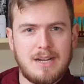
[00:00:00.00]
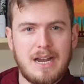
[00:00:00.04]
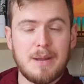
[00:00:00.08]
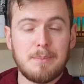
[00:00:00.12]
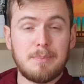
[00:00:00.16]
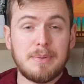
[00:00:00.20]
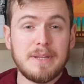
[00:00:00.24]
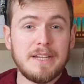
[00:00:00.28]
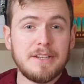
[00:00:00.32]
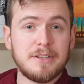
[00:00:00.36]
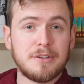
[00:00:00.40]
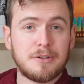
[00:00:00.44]
I'm
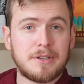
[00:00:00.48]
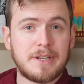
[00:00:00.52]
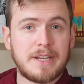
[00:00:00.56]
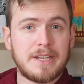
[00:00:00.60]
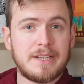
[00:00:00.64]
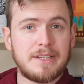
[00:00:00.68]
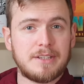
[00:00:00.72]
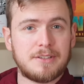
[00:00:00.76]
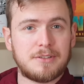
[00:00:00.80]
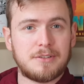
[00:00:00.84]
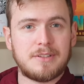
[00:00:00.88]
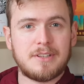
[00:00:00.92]
planning on
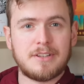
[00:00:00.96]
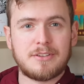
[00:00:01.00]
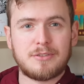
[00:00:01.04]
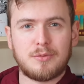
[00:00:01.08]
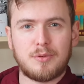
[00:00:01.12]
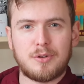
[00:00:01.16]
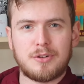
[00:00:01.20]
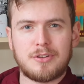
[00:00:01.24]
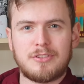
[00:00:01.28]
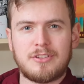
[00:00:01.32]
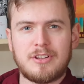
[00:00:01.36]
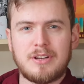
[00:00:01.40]
getting to this
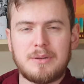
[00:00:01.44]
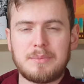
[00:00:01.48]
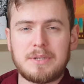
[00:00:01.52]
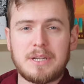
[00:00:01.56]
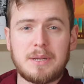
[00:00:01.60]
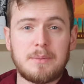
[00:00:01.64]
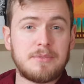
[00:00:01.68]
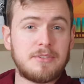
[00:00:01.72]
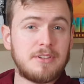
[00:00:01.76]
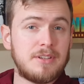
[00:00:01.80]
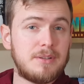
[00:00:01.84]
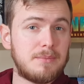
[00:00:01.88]
one
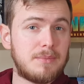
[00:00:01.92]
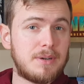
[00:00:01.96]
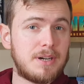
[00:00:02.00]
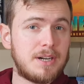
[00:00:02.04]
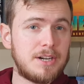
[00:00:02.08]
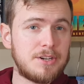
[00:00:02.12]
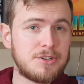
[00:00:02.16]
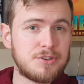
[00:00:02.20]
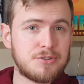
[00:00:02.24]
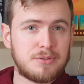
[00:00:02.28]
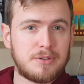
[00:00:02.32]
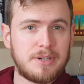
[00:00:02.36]
sometimes in
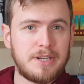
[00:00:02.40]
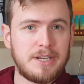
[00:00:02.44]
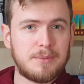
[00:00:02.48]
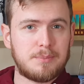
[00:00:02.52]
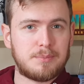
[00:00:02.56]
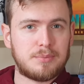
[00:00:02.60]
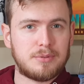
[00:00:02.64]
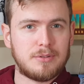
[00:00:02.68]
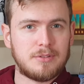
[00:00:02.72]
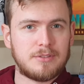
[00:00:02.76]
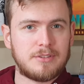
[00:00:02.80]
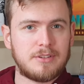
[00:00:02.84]
March or
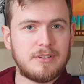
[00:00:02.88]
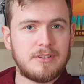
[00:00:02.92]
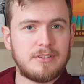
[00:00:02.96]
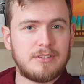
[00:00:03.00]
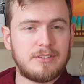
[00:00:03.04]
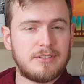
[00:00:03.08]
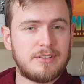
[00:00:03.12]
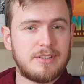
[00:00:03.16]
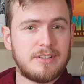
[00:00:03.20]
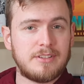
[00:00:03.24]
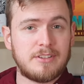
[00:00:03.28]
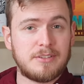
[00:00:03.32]
April
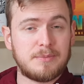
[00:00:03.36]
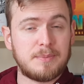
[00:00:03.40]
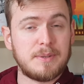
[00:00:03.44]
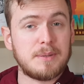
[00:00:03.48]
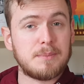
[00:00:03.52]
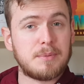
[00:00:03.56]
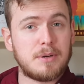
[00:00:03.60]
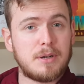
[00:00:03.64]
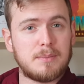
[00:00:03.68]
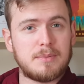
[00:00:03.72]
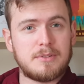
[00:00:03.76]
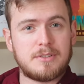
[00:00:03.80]
since this is being
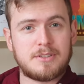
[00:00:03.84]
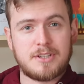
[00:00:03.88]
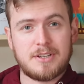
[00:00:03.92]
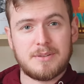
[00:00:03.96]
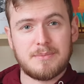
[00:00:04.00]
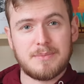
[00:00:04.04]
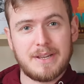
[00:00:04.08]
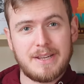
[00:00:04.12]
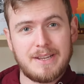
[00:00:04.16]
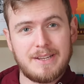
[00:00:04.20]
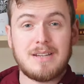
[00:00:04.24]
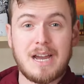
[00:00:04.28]
published in
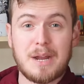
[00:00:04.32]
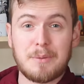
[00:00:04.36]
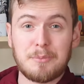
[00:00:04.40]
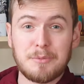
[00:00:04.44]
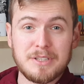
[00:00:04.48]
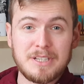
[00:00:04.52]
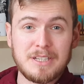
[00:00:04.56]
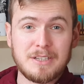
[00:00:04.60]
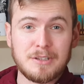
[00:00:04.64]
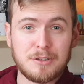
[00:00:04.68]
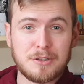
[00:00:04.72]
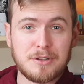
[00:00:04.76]
May. I'm
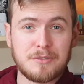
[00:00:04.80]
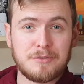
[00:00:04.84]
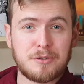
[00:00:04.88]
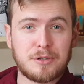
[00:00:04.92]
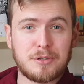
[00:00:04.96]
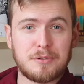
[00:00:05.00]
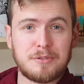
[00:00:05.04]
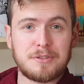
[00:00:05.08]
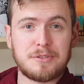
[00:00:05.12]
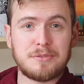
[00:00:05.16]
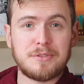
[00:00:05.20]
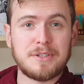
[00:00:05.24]
really looking
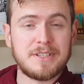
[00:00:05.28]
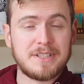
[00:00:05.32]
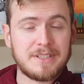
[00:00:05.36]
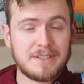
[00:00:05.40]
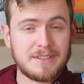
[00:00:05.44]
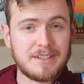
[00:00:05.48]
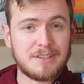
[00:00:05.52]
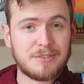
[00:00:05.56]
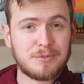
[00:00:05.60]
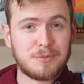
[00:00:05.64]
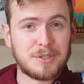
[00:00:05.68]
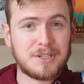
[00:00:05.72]
forward to reading
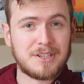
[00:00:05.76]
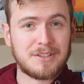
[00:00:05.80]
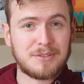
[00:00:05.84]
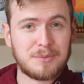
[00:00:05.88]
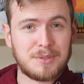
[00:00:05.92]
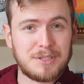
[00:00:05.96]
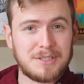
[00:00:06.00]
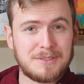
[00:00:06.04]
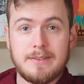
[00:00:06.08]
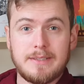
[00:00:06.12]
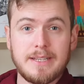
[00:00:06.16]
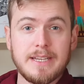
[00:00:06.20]
this one as
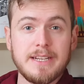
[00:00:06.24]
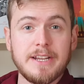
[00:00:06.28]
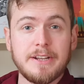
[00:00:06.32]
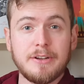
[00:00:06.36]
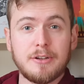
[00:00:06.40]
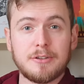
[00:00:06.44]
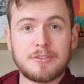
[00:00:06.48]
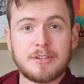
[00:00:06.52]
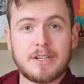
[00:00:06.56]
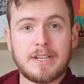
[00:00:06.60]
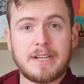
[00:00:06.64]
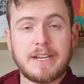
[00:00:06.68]
well. Then I
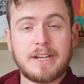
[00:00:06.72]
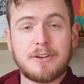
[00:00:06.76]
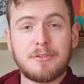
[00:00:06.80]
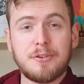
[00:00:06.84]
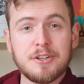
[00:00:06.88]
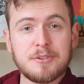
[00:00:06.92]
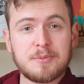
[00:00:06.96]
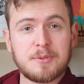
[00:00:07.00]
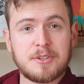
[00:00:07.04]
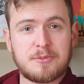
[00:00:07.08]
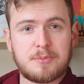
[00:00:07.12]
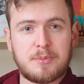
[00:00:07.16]
also got a
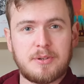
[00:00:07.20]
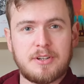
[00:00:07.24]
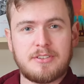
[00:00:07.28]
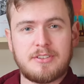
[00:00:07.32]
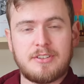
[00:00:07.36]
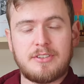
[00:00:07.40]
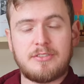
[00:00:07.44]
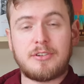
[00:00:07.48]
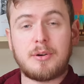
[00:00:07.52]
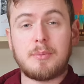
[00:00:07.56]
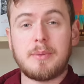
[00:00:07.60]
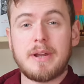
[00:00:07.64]
Christmas
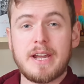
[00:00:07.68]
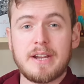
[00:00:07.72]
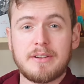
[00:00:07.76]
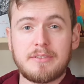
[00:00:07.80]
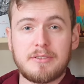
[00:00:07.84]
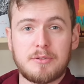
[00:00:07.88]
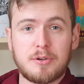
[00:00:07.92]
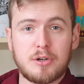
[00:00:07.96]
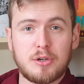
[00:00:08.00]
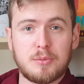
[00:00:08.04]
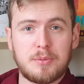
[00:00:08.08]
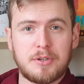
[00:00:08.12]
present from
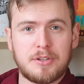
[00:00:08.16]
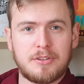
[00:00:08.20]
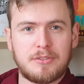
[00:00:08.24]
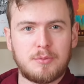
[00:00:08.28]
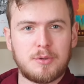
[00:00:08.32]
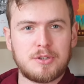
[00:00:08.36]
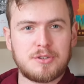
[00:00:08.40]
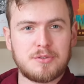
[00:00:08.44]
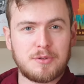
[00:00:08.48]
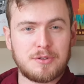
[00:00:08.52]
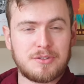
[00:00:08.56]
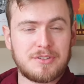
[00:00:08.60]
Angry Robots
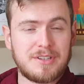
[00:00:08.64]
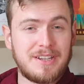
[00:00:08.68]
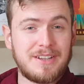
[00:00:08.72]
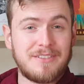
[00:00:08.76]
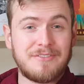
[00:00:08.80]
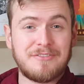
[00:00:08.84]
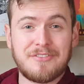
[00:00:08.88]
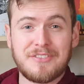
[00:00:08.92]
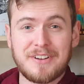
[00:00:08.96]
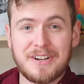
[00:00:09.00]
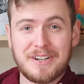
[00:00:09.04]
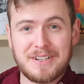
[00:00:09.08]
which was a
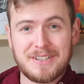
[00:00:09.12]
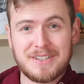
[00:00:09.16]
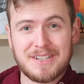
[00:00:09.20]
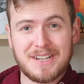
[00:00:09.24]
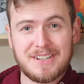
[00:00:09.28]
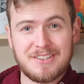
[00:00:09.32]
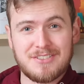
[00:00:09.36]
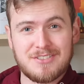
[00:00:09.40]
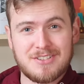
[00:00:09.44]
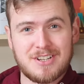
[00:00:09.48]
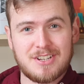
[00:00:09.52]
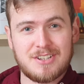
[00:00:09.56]
very
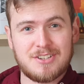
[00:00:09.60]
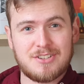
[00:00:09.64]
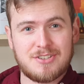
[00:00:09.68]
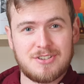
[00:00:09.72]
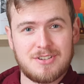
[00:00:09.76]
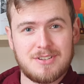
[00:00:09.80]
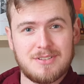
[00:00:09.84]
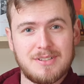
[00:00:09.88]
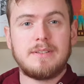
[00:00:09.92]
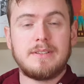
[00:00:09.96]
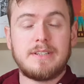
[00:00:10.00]
nice gesture.